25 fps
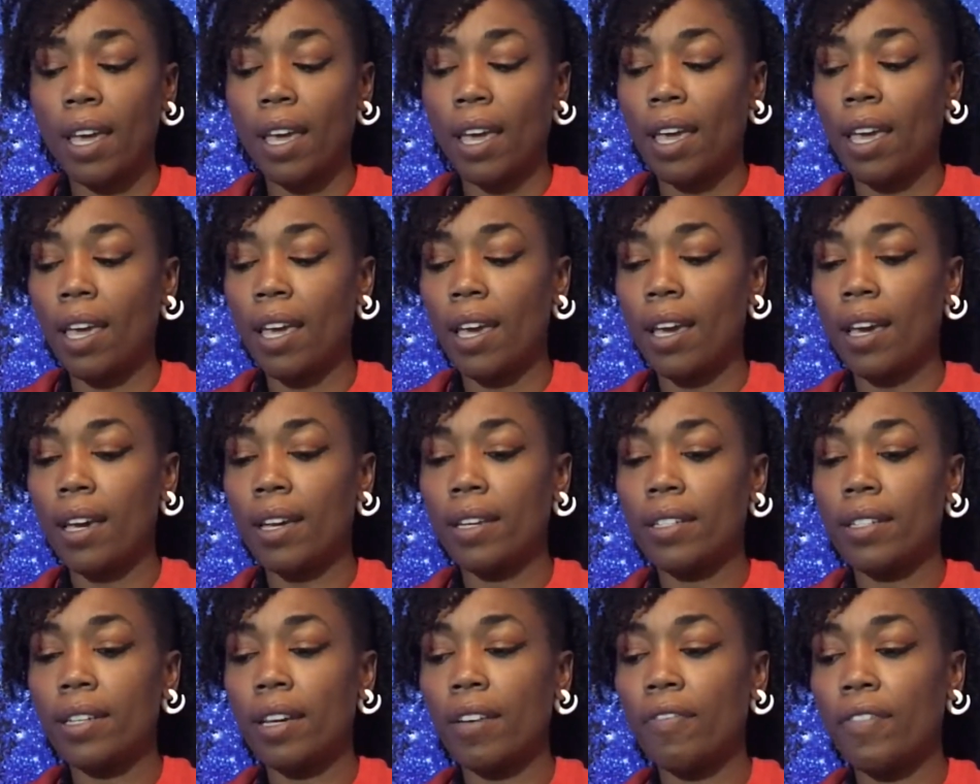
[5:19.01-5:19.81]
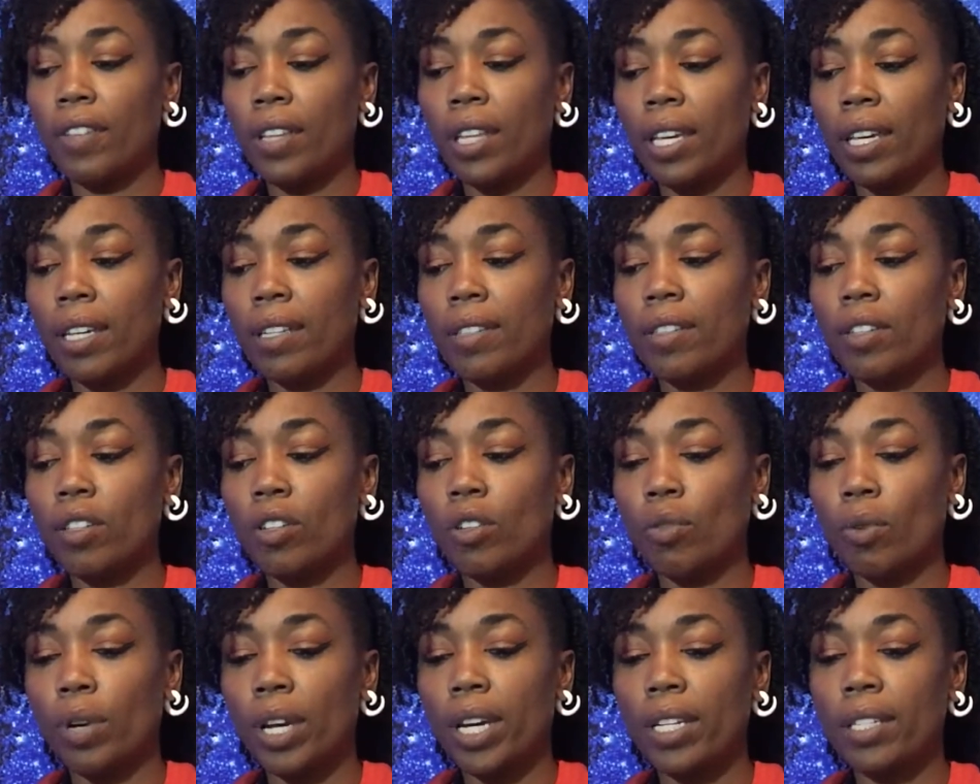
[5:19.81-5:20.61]
And I feel like it's a
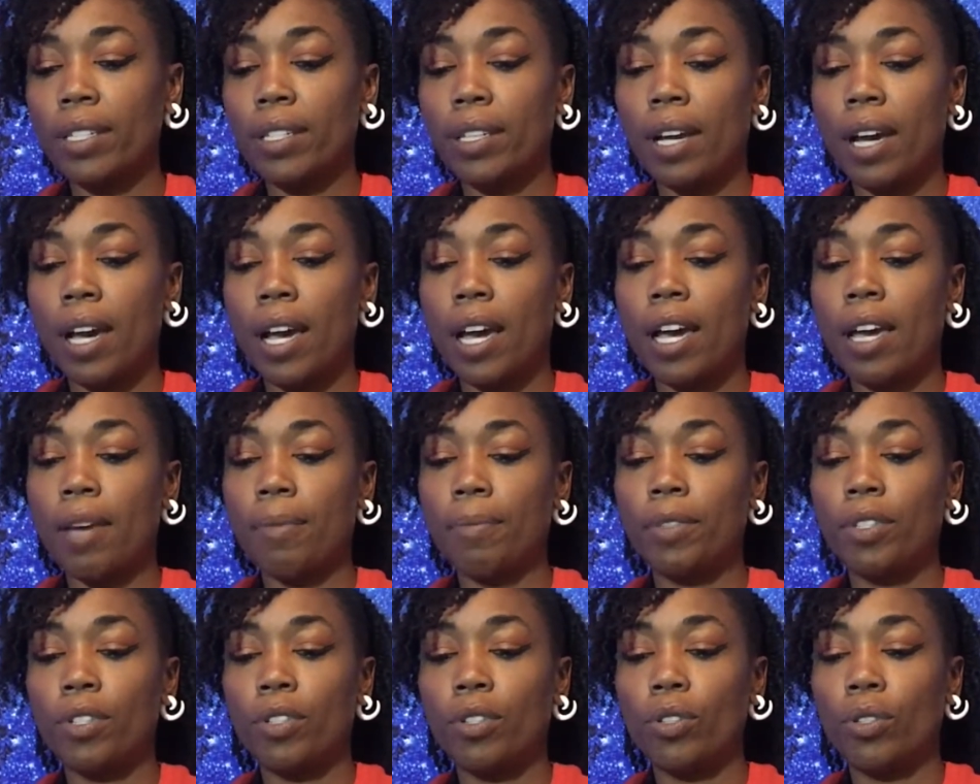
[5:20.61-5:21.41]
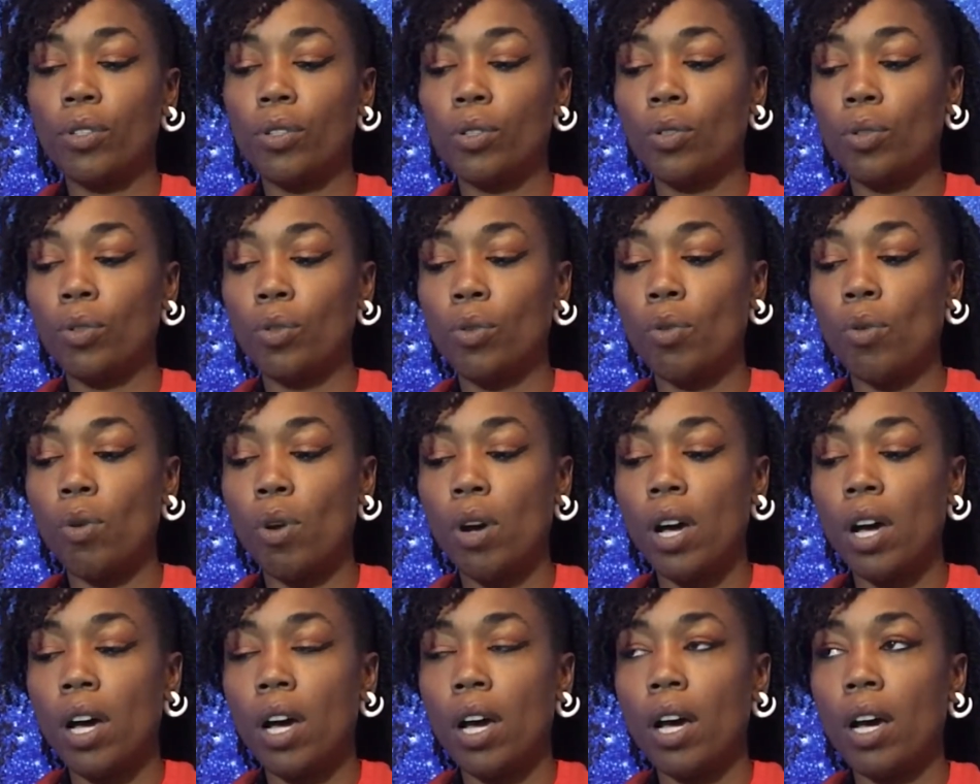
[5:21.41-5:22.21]
great time to
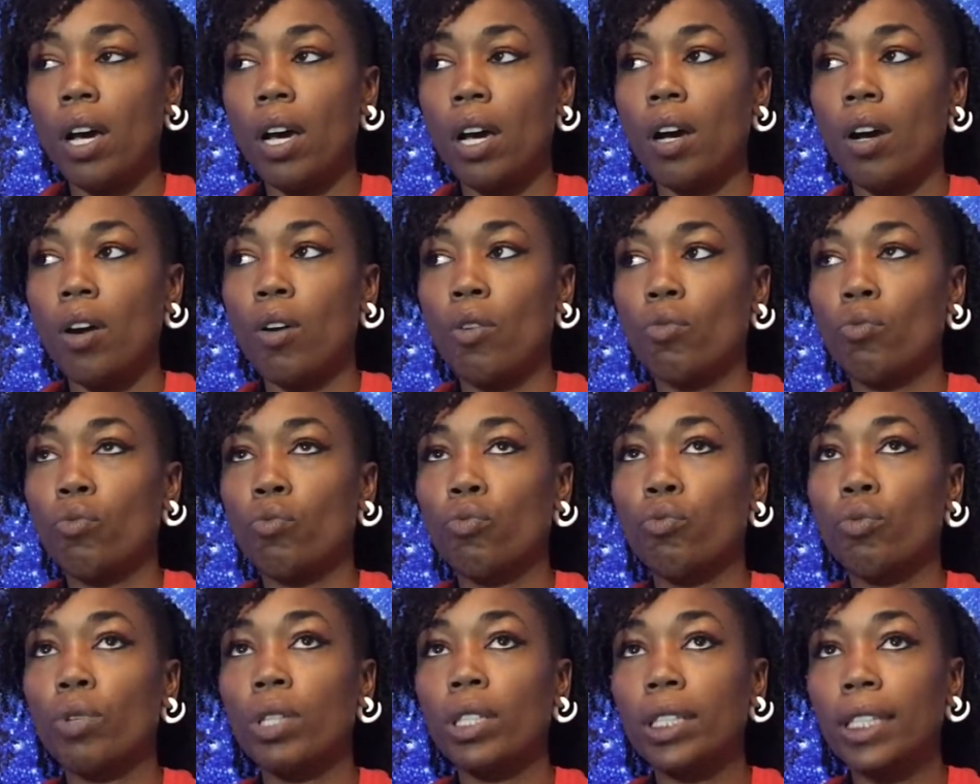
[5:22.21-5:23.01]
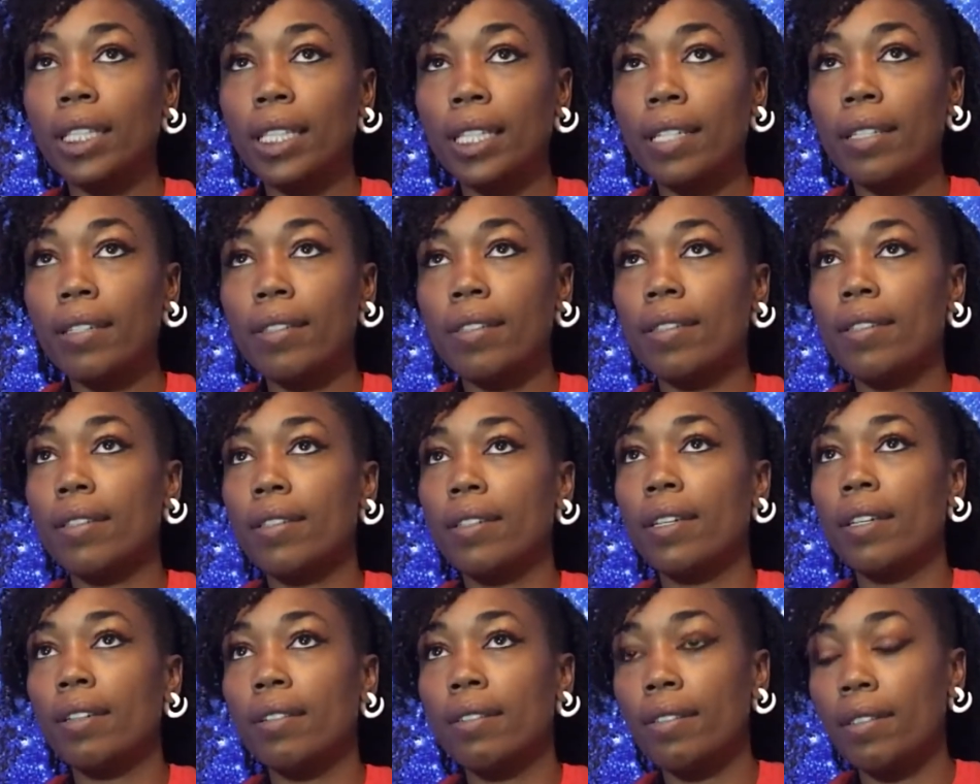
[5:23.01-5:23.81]
release
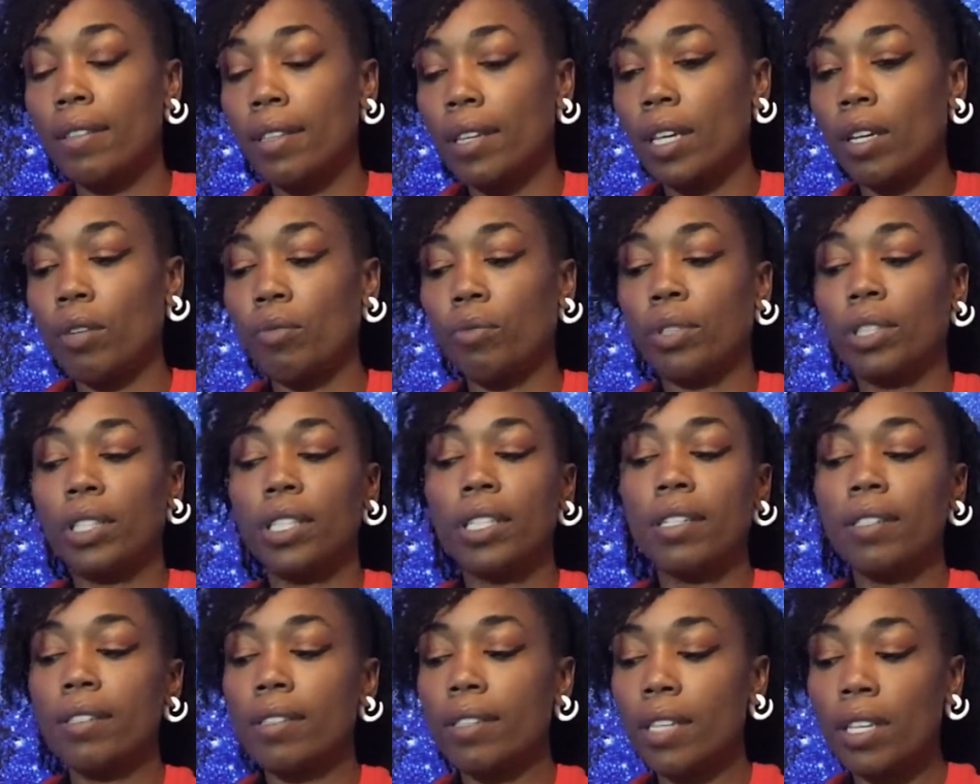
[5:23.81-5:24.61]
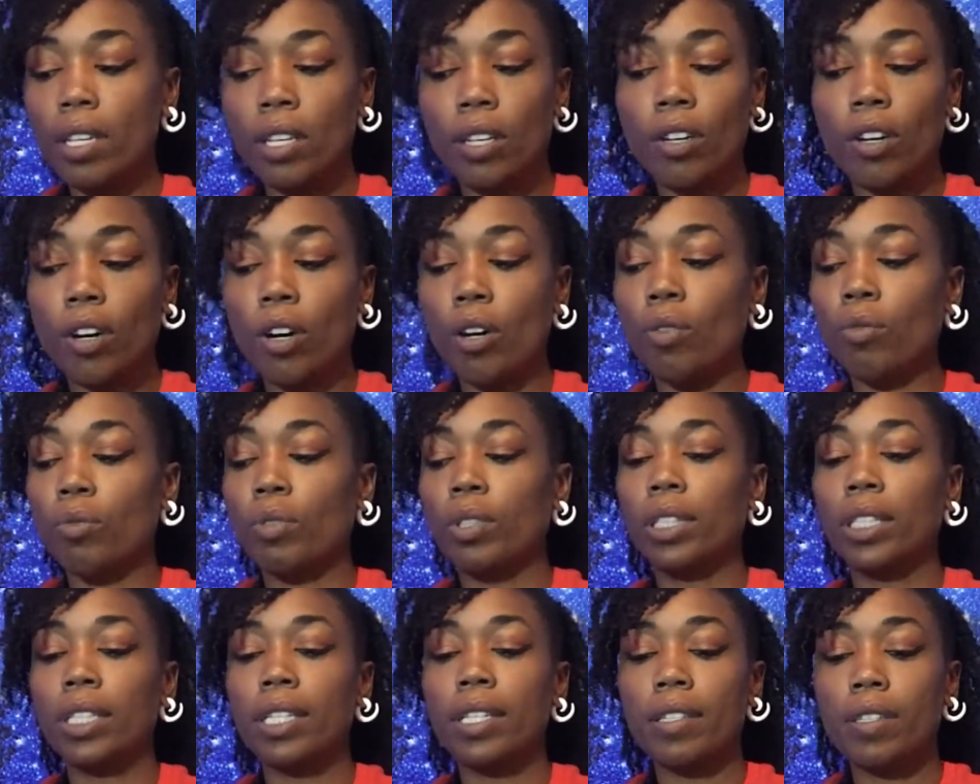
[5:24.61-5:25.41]
density, release ego,
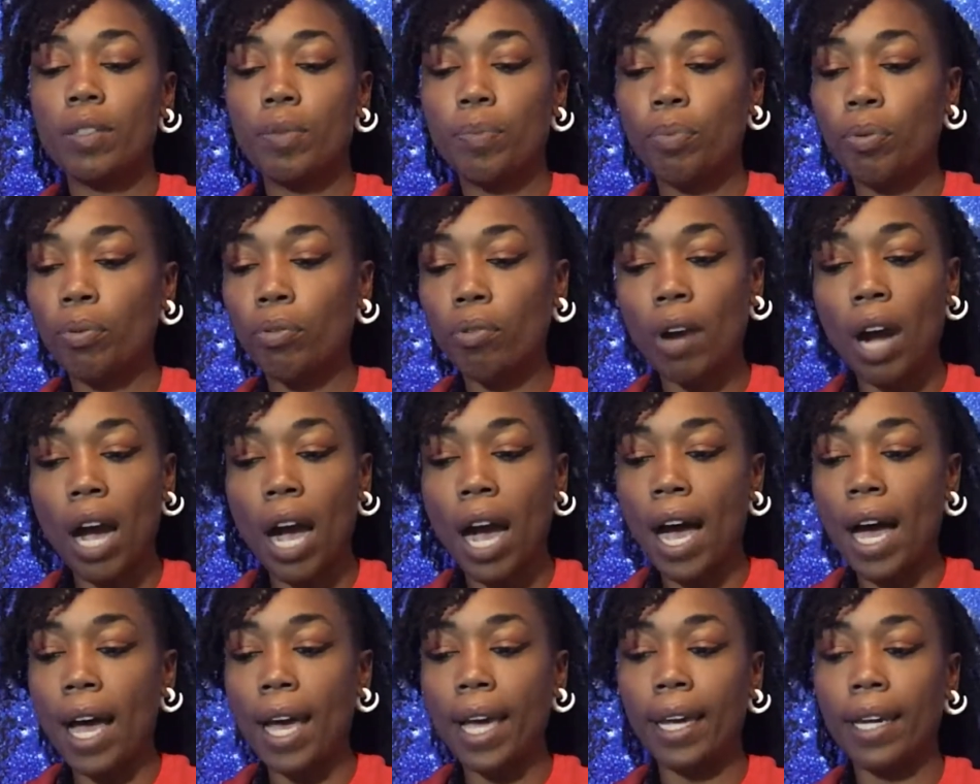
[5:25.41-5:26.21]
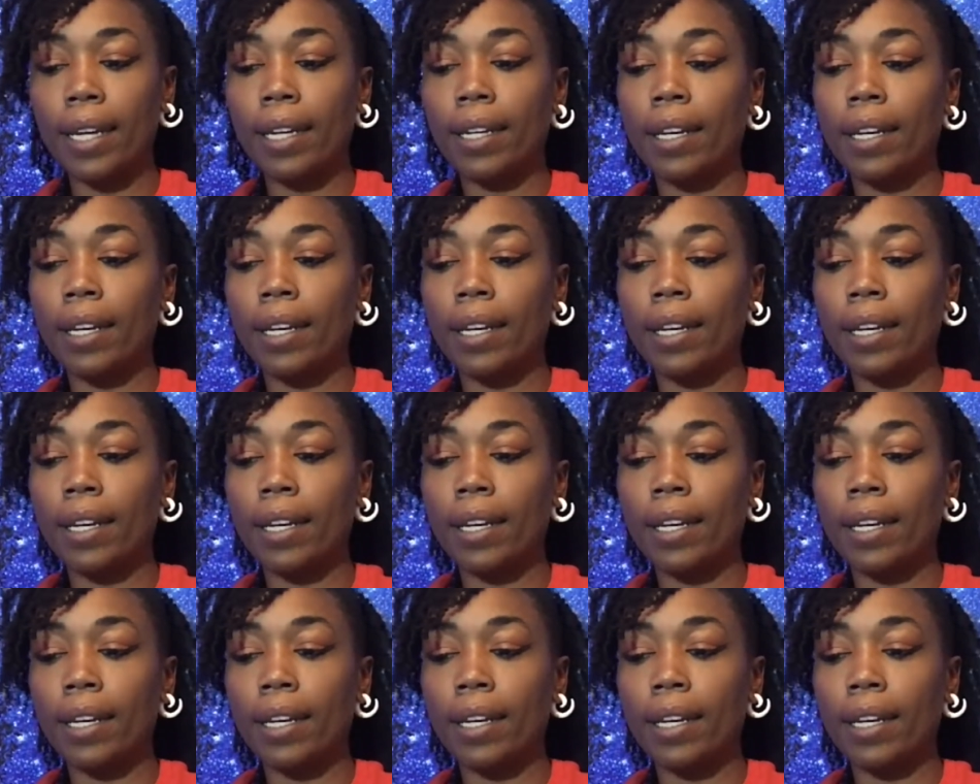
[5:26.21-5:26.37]
release pride,